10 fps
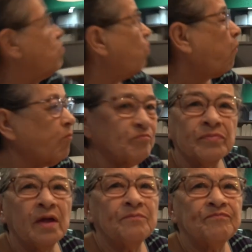
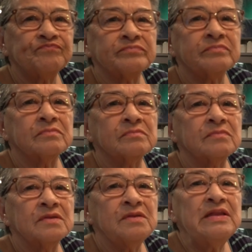What, what, do you give it out of
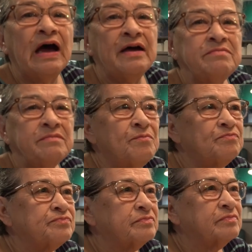10?
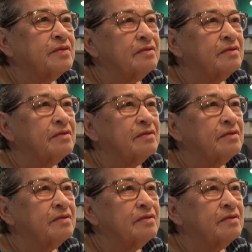9. 9 out of